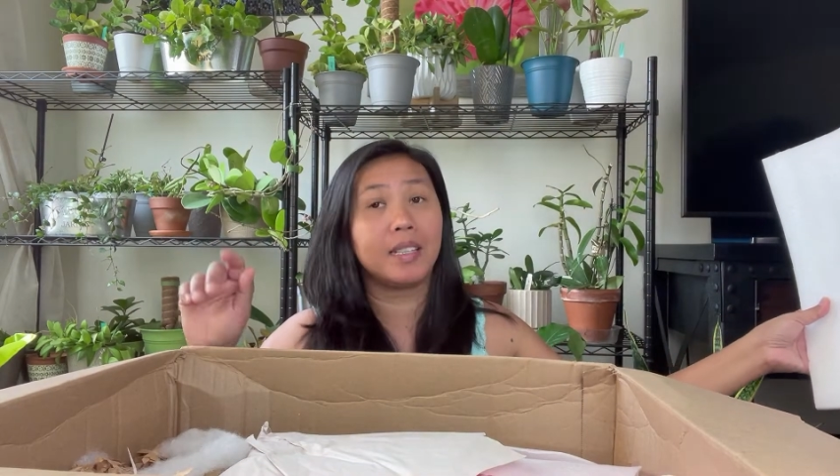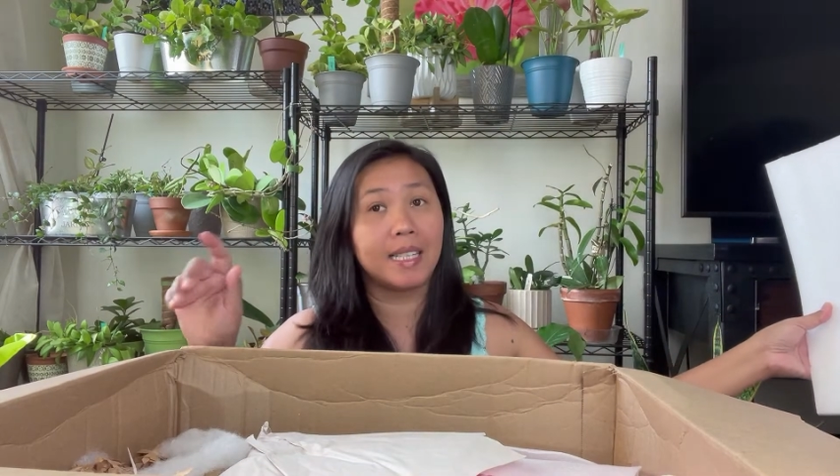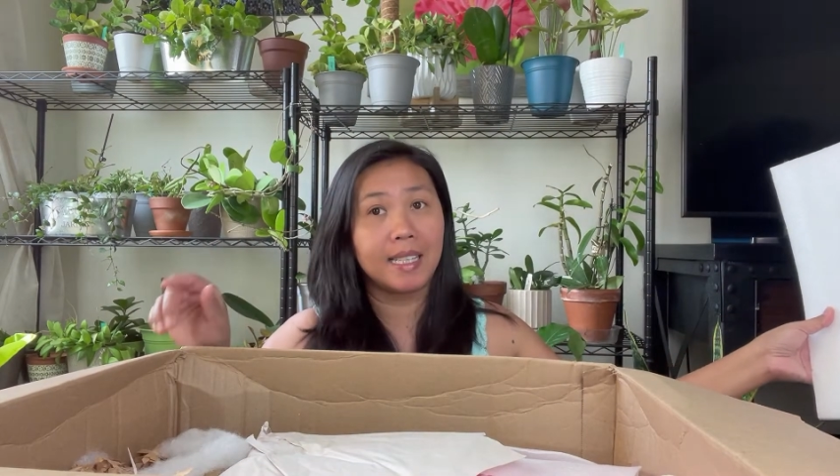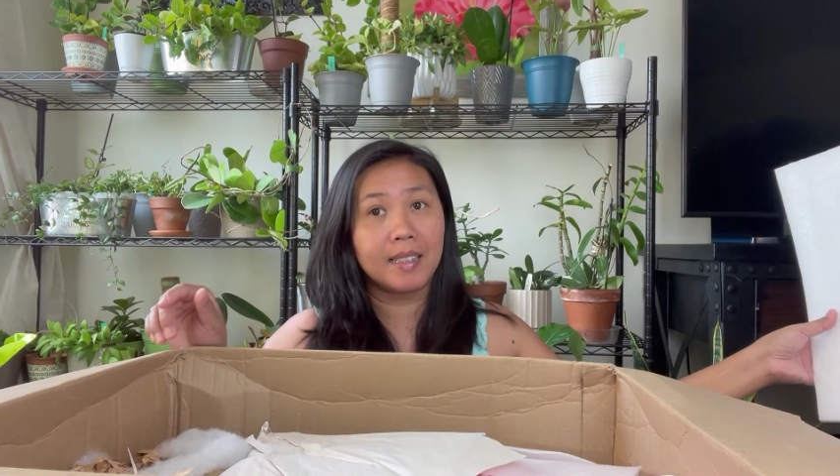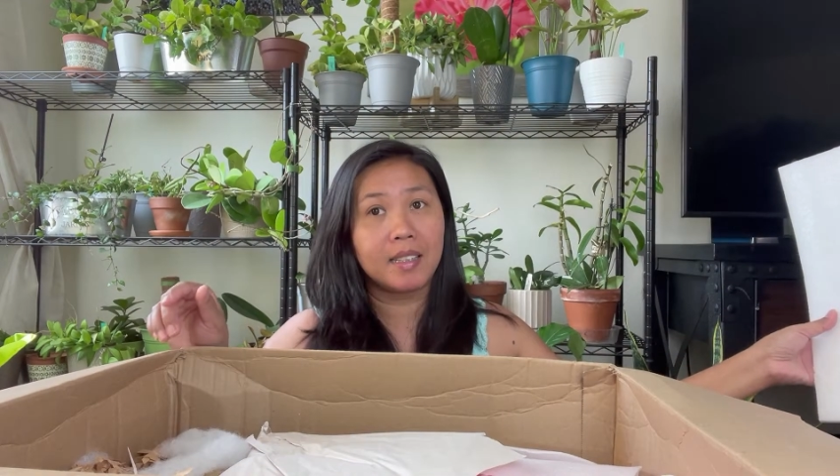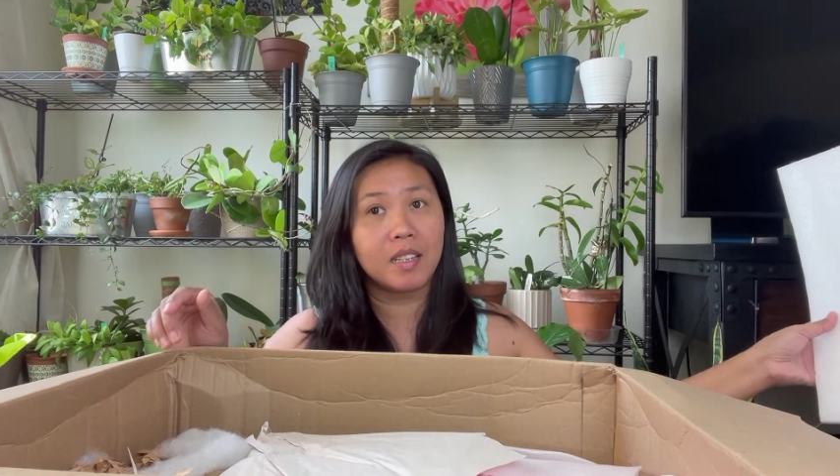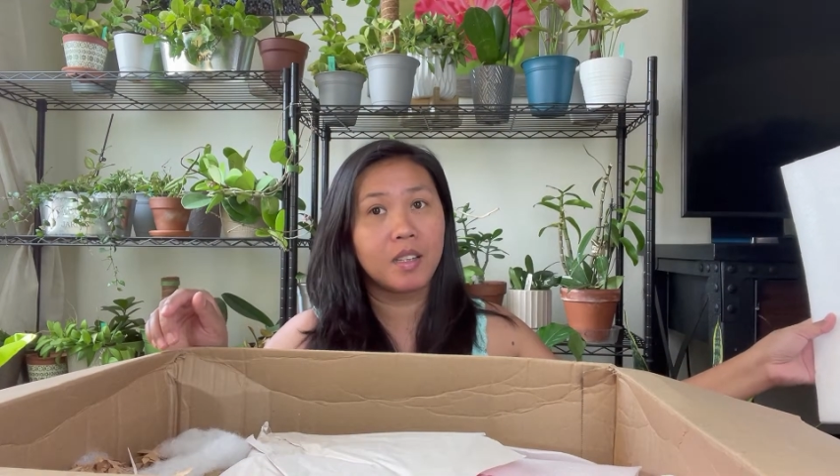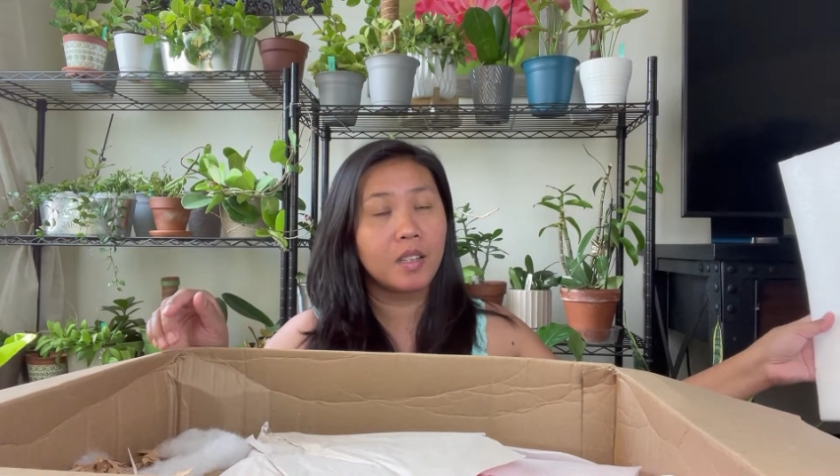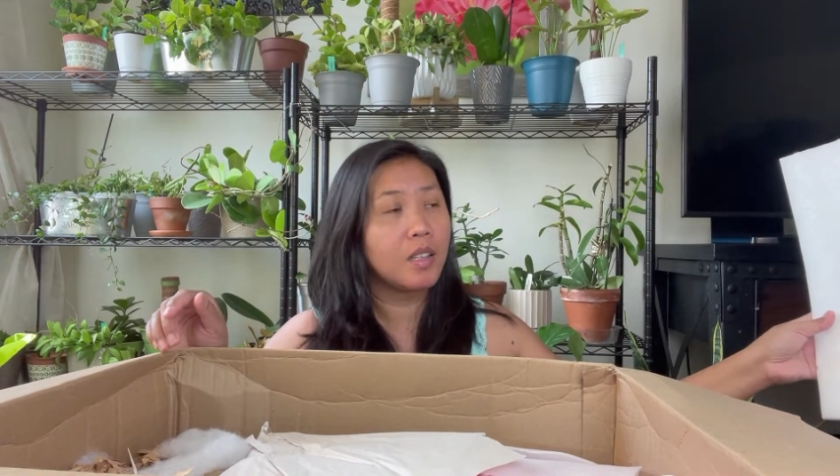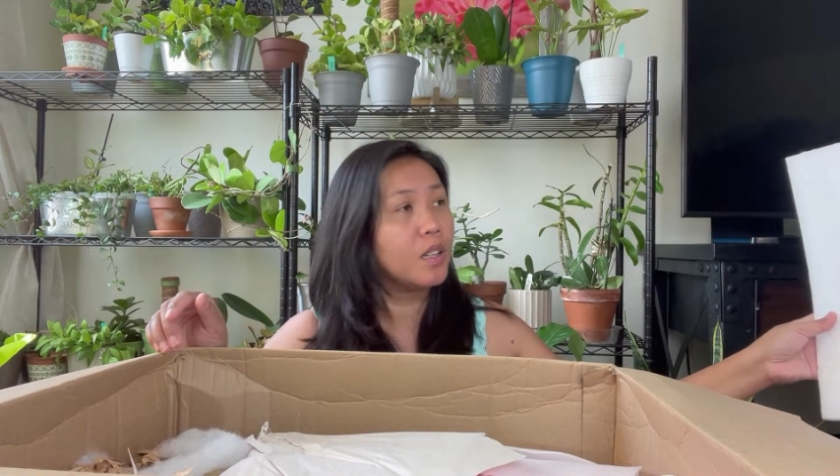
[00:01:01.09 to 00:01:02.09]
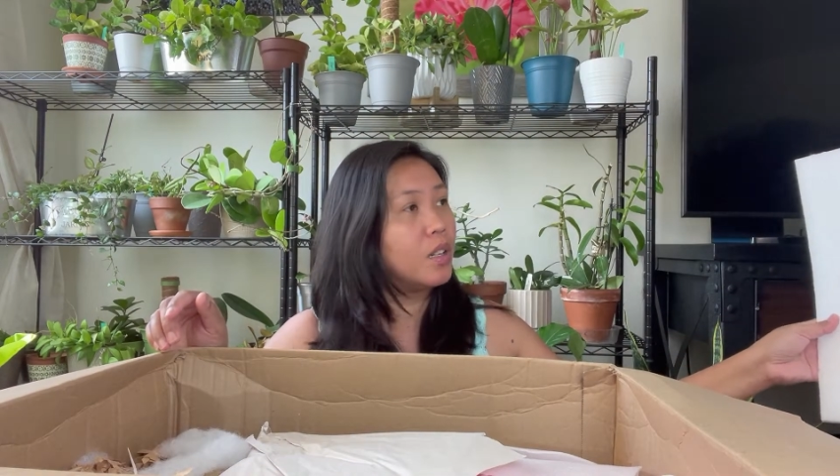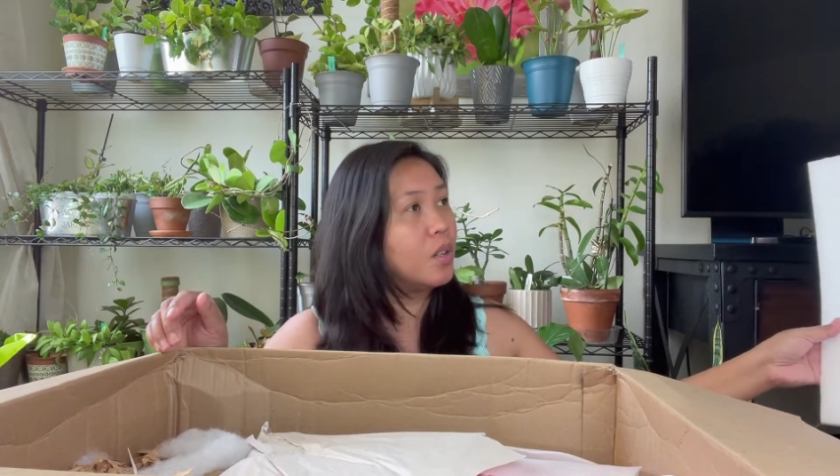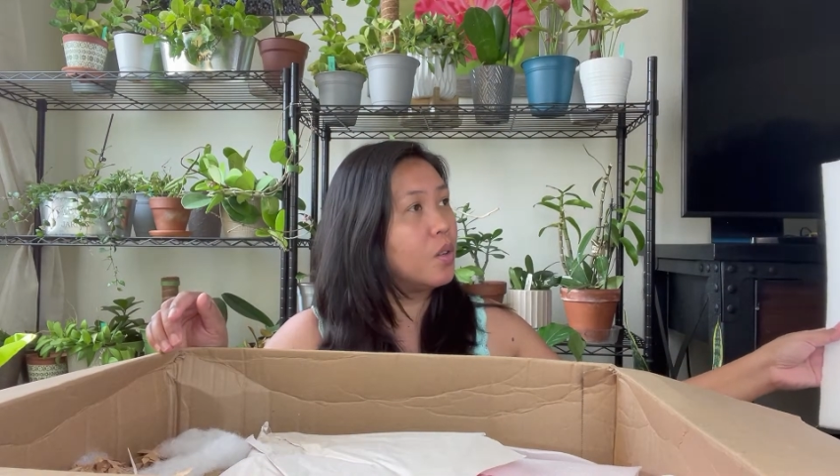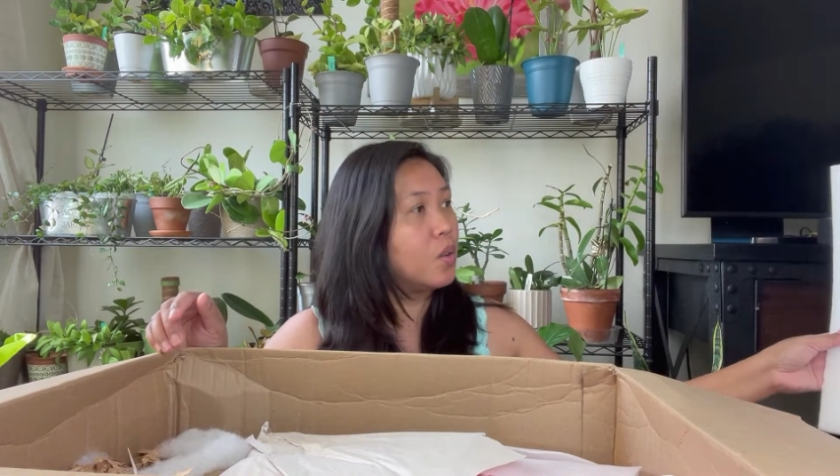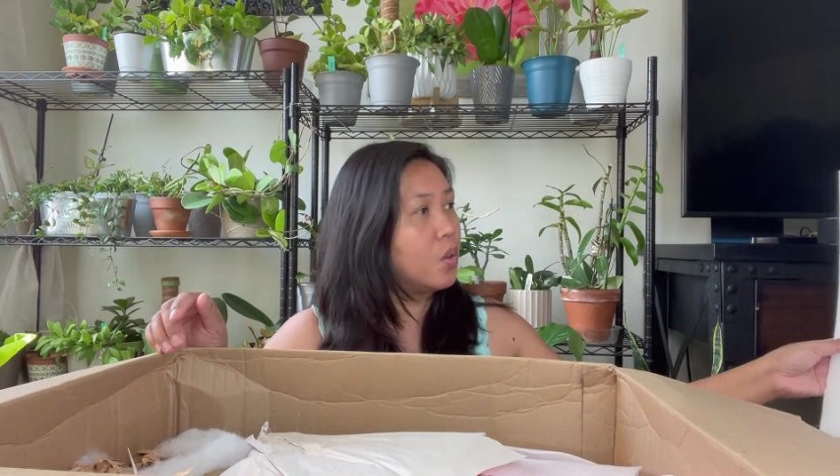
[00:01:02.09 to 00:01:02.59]
link
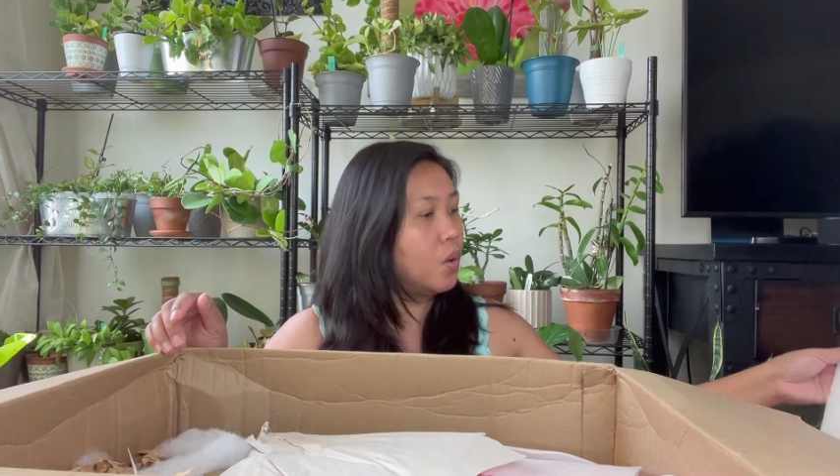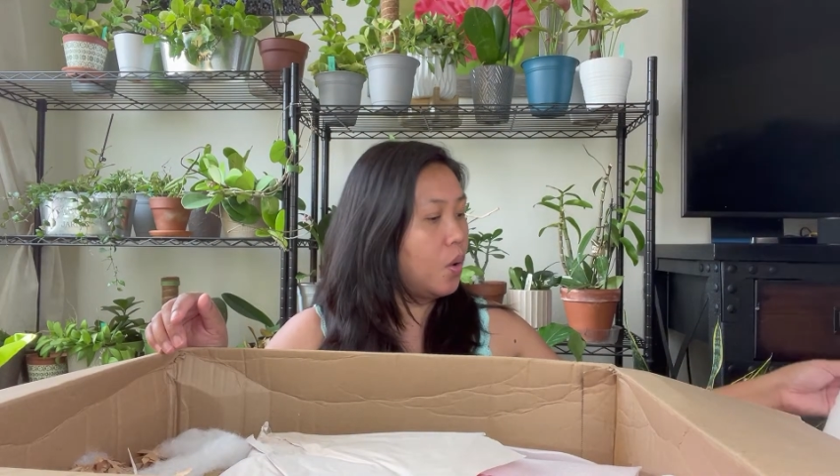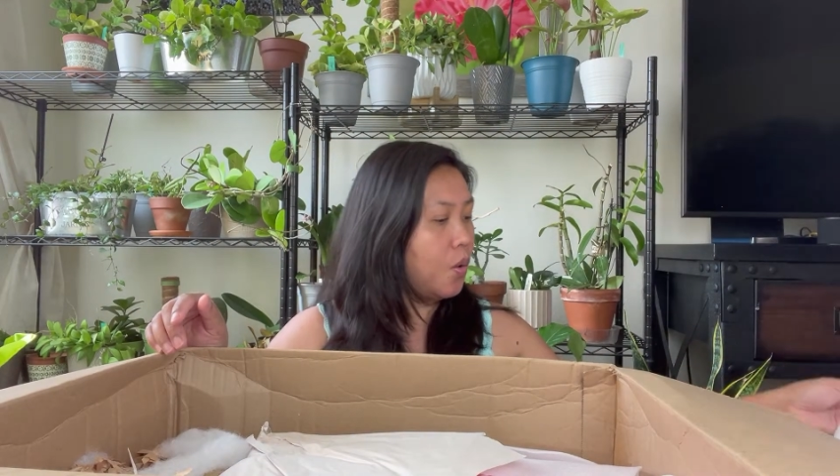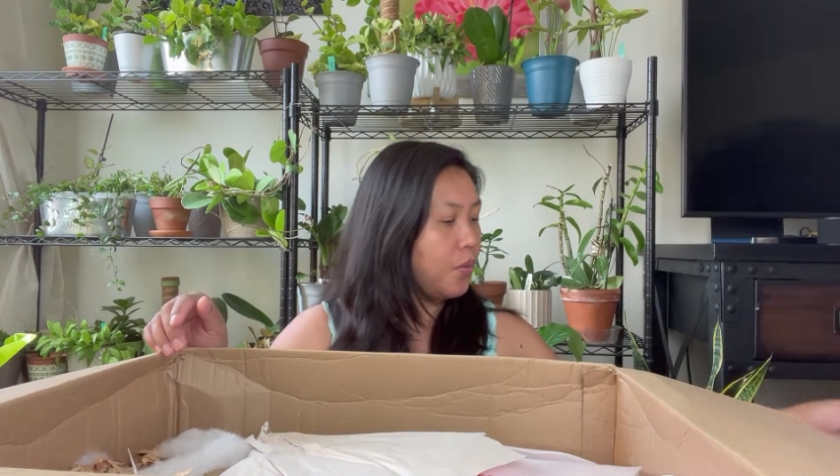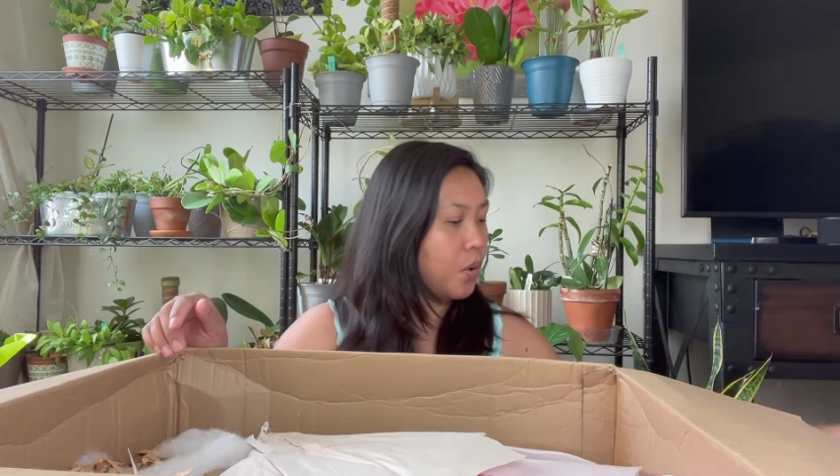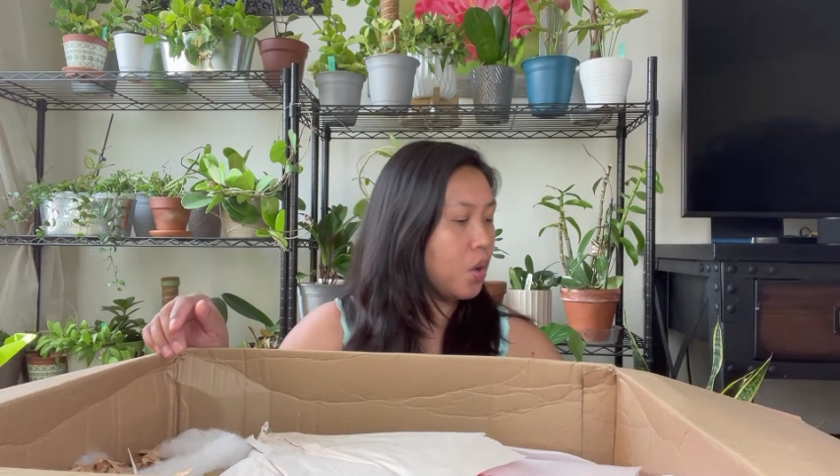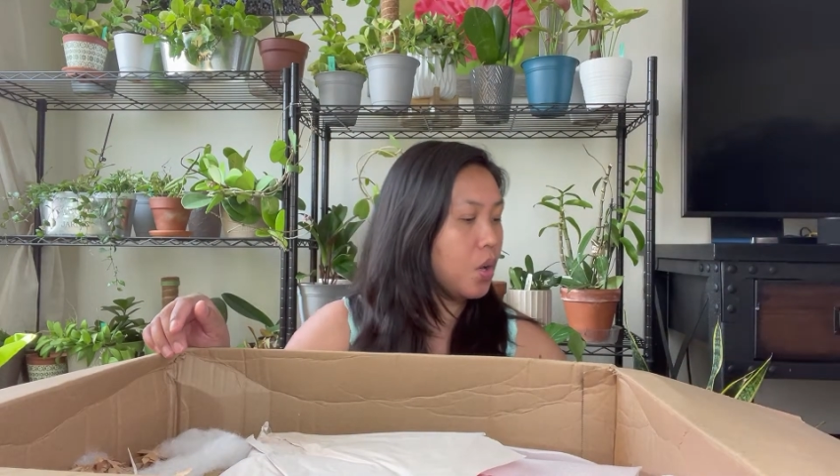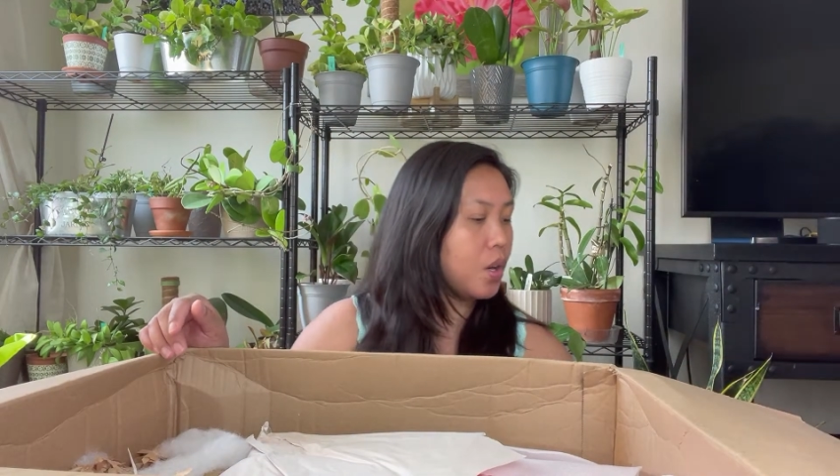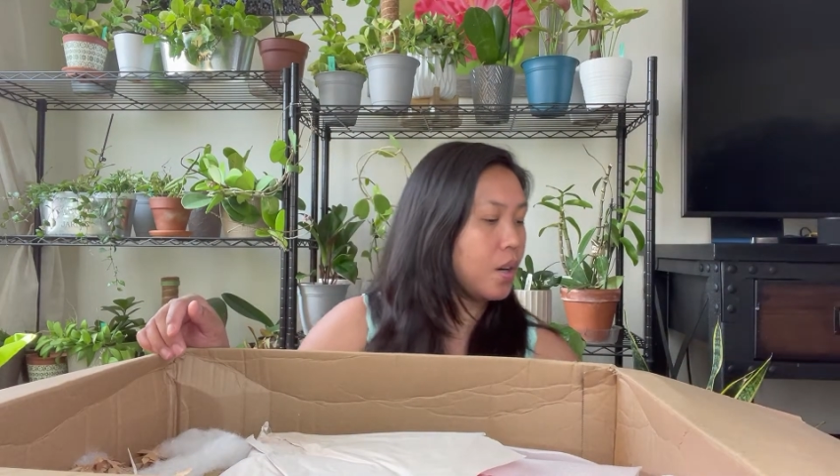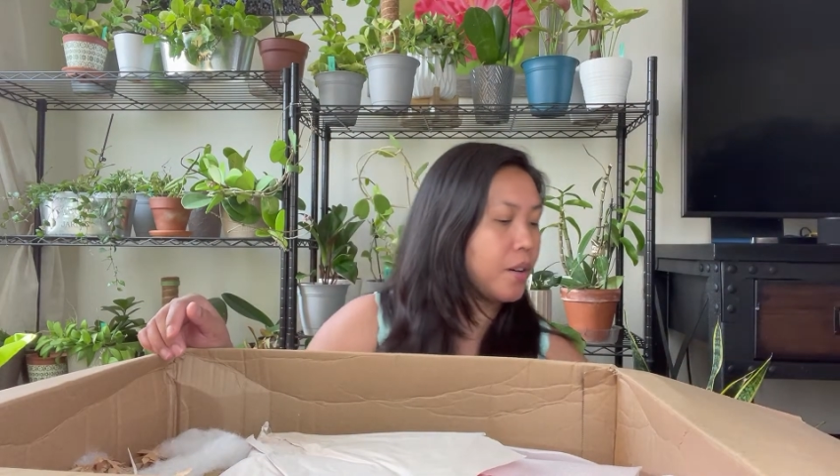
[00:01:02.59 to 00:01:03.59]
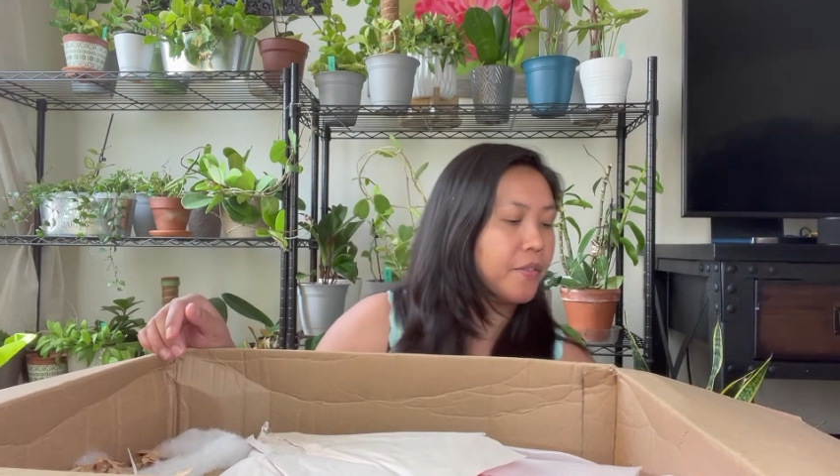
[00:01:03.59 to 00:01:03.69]
of her